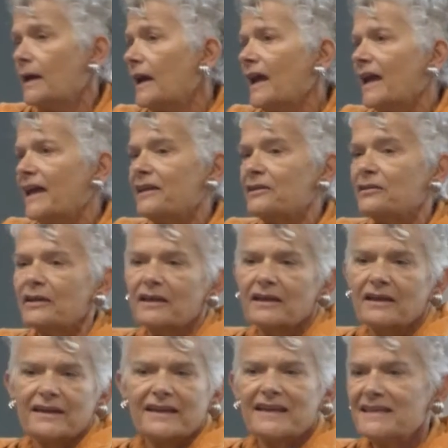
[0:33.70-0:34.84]
And
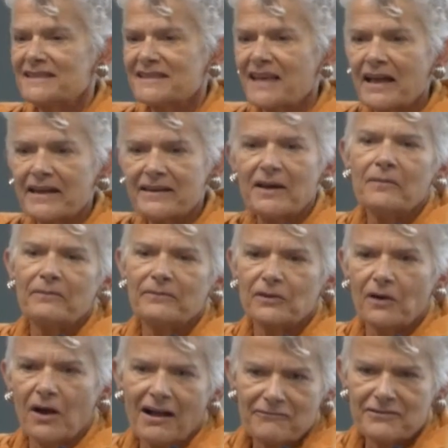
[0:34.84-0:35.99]
he signed up for
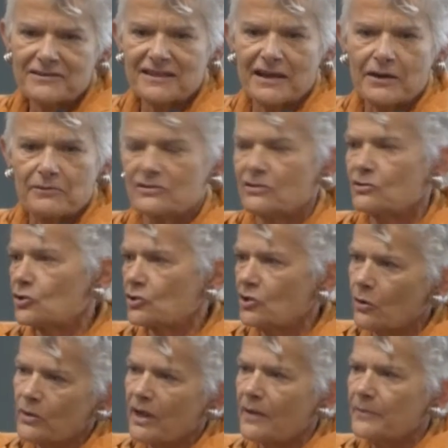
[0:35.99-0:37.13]
office hours and
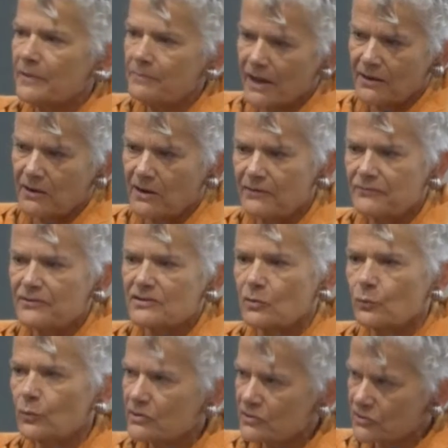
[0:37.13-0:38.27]
showed up in my office
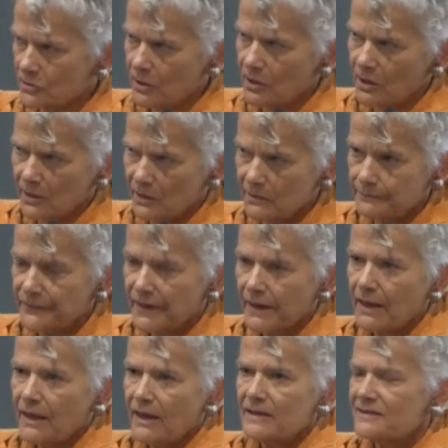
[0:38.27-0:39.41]
in Worcester Hall.
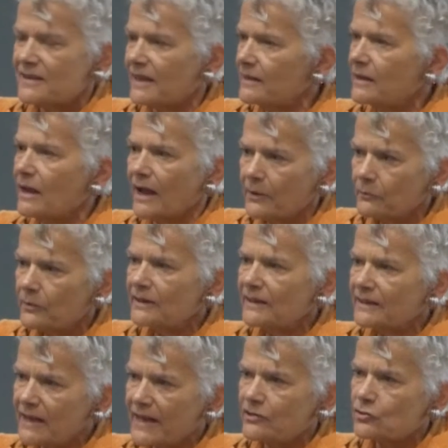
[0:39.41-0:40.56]
Said, I really
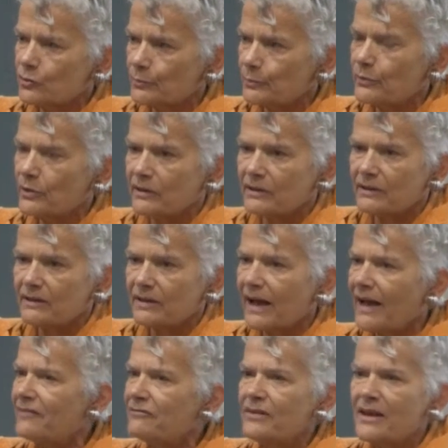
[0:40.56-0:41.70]
liked your book.
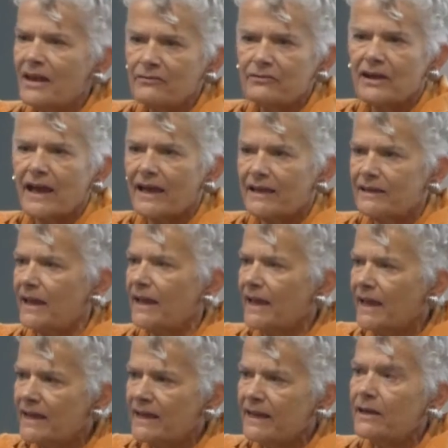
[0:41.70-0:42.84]
I've never had
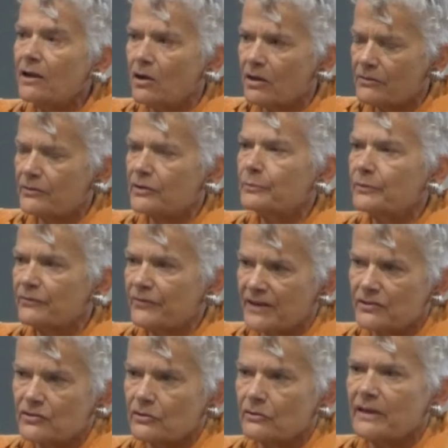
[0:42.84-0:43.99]
any other
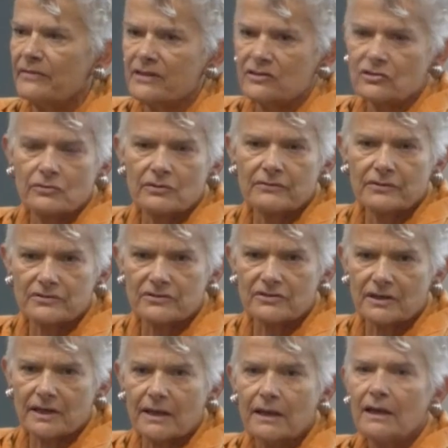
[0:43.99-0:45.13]
professor in this
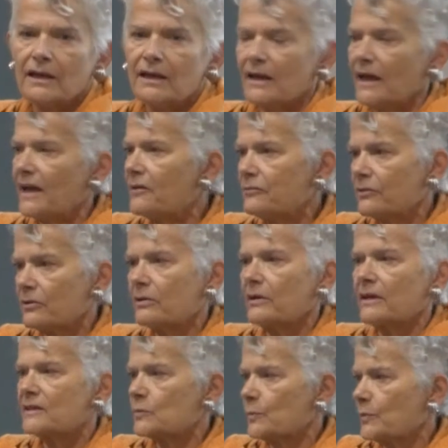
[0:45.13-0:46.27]
university ever
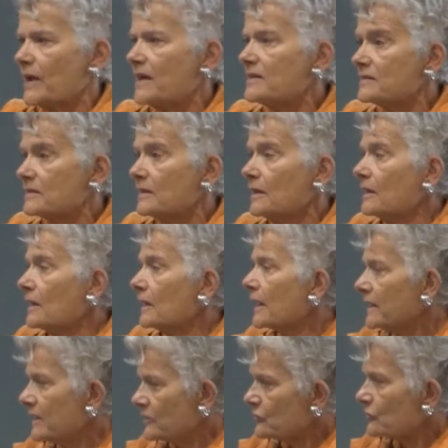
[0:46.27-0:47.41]
express
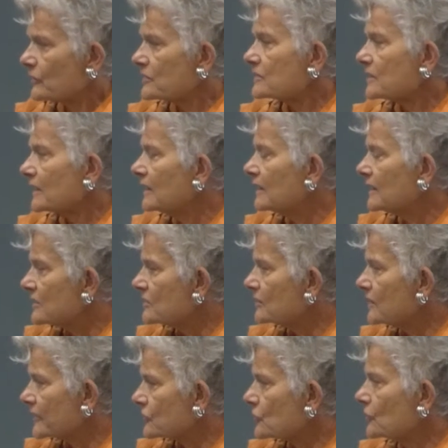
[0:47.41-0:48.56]
an interest in an
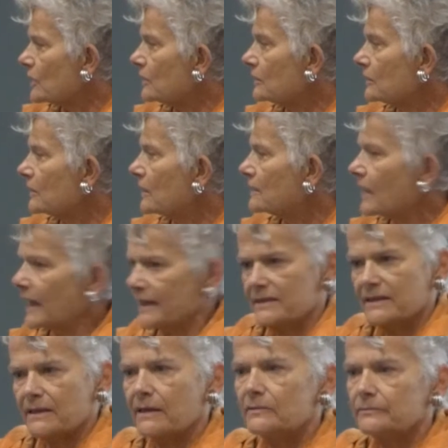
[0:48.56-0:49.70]
intellectual
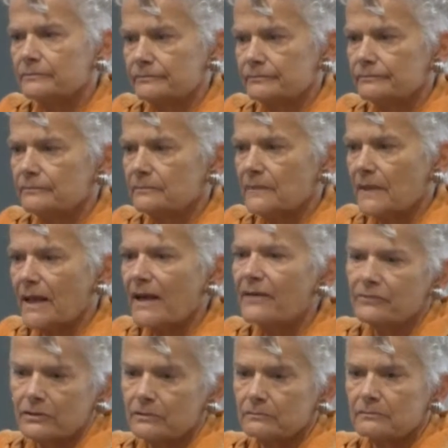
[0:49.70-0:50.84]
idea,
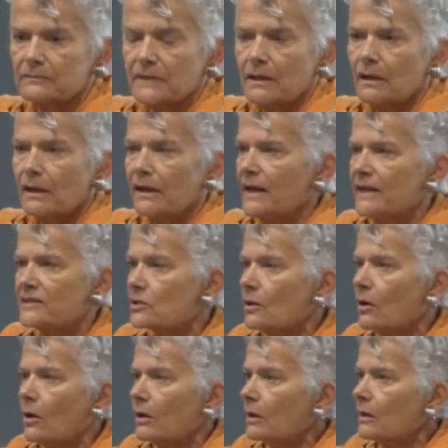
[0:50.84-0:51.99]
ever. It's,
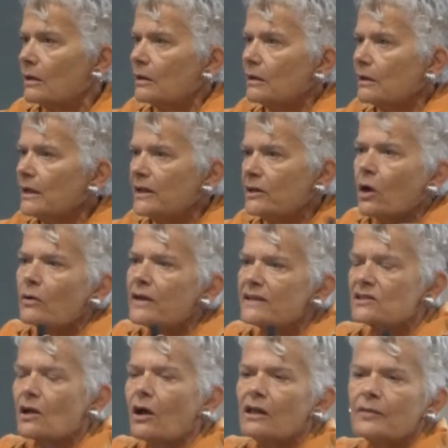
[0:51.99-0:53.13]

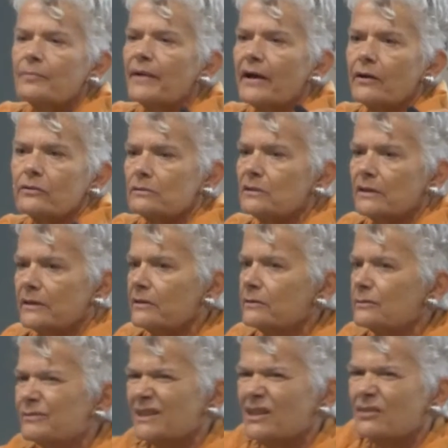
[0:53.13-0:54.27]
it's all about,
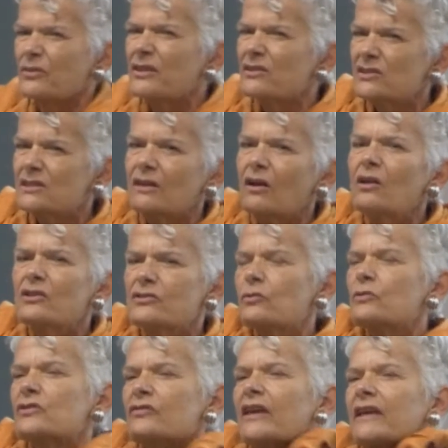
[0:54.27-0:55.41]
there's all
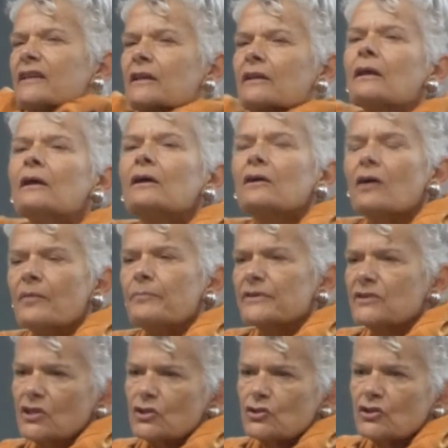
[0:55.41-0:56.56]
sorts of hidden
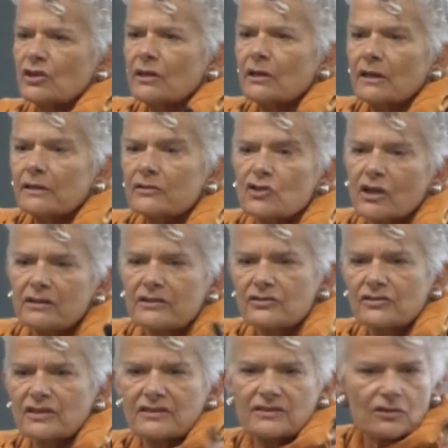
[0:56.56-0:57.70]
competition and
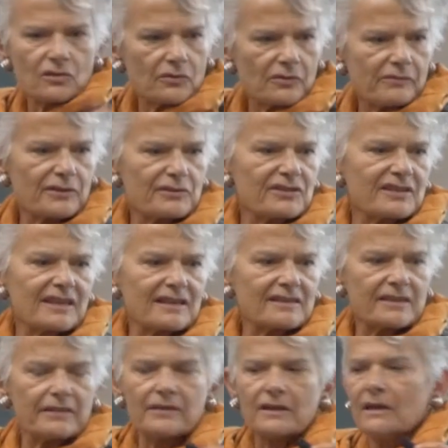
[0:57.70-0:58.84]
jealousies in universities
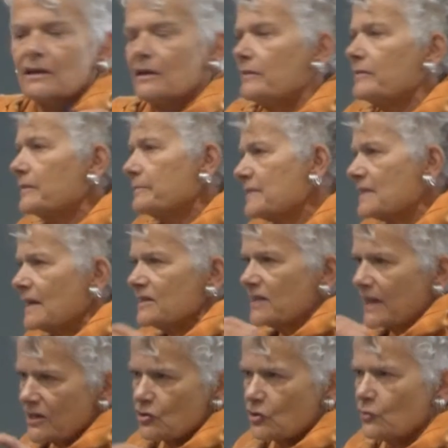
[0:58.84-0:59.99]
and the
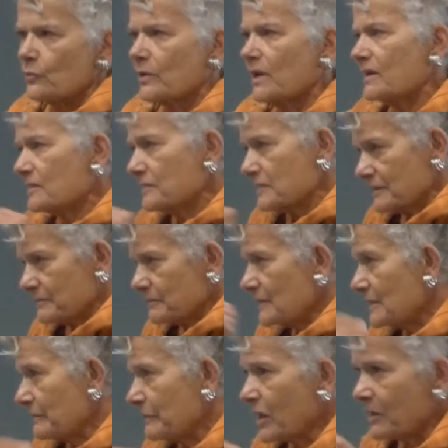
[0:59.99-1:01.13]
citation rings and
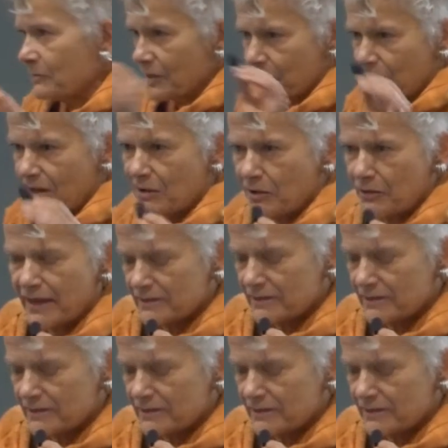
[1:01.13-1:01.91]
blah, blah, blah, all that